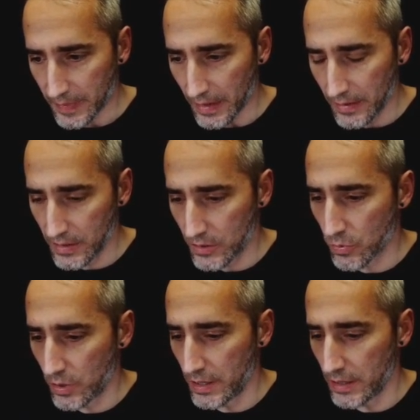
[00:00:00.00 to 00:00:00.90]
this
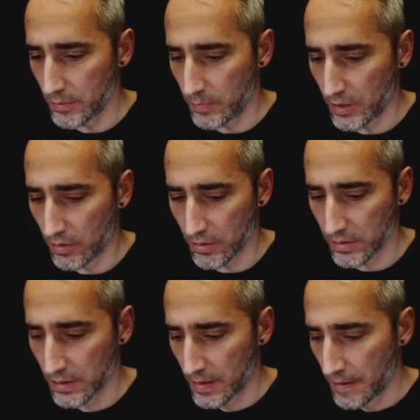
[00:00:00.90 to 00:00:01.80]
release,
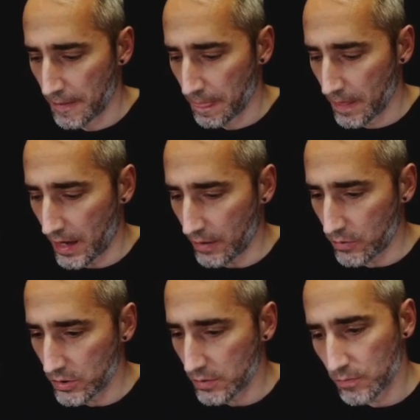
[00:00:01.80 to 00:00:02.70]
because I
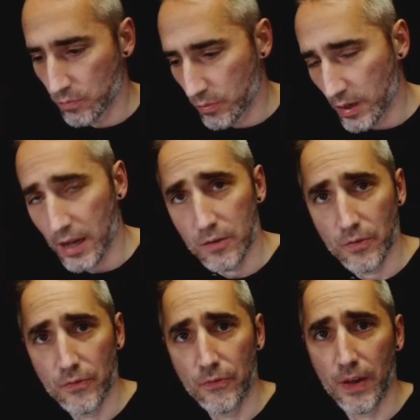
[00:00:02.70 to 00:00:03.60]
was kind of a
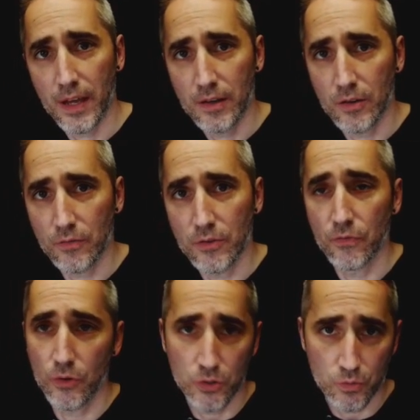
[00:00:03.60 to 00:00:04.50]
fan of the
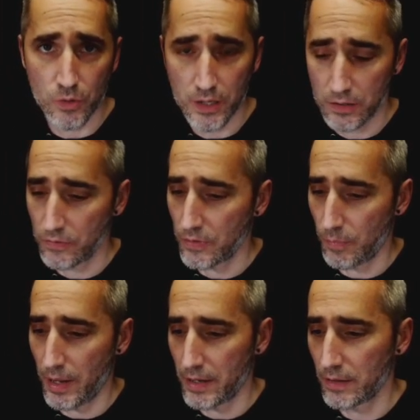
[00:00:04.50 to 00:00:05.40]
first release of the
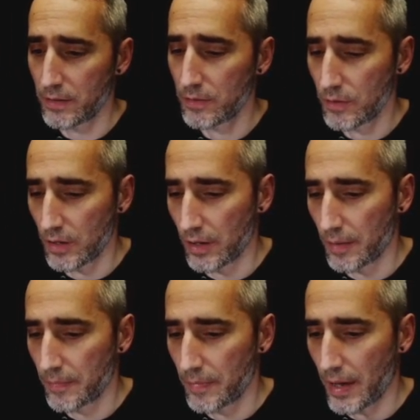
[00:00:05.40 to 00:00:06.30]
Planet
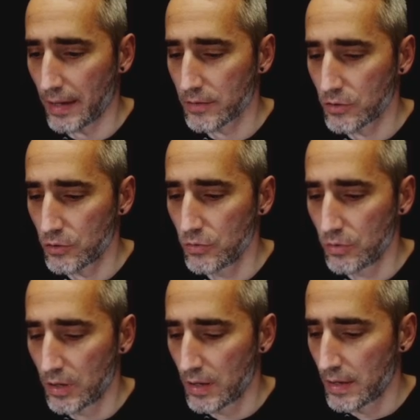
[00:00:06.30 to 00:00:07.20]

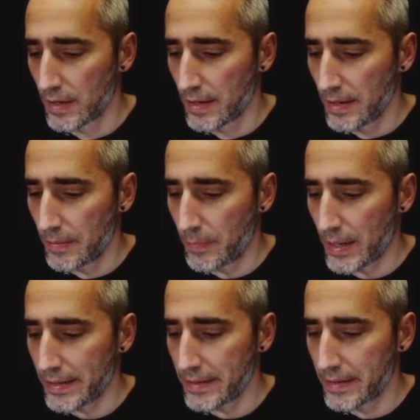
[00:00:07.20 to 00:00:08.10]
X2,
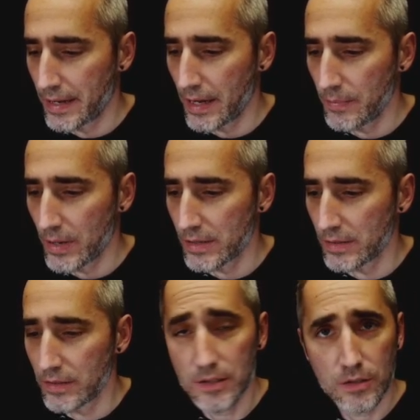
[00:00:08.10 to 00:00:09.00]
but it came as a
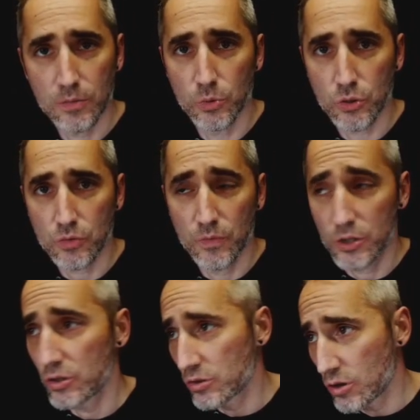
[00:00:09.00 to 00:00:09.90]
disc version,
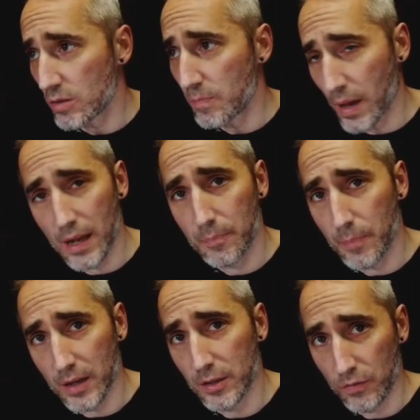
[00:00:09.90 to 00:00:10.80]
which is not bad
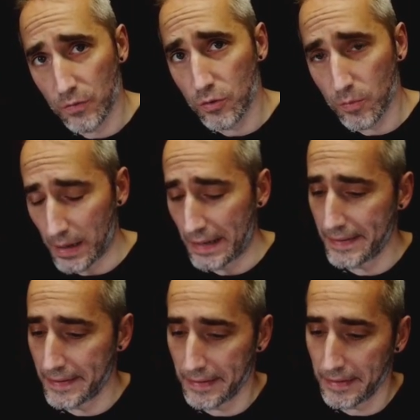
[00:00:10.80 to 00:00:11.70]
by default, but
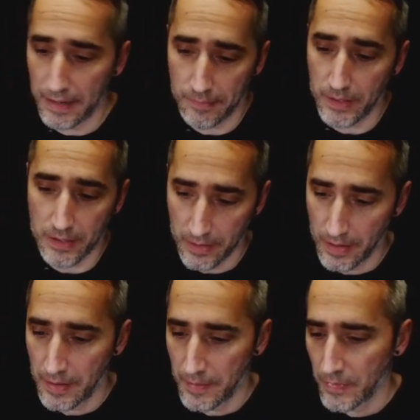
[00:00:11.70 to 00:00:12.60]
I mean,
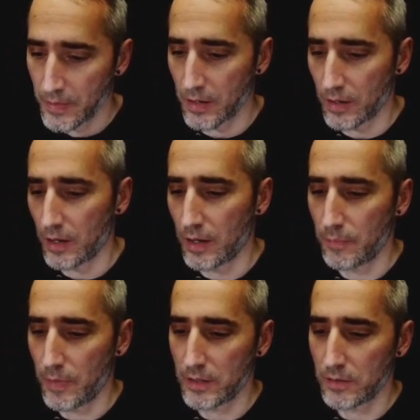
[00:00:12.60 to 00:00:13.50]

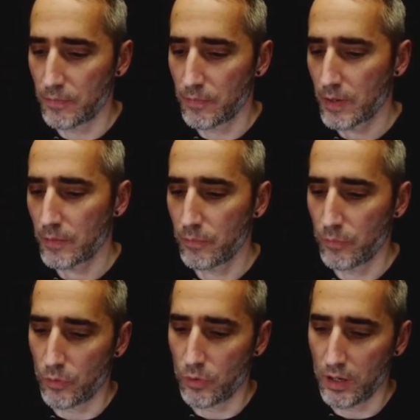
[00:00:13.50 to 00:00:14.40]
as a
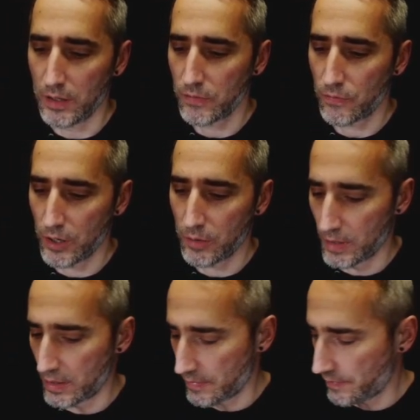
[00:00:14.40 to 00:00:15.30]
more or less frequent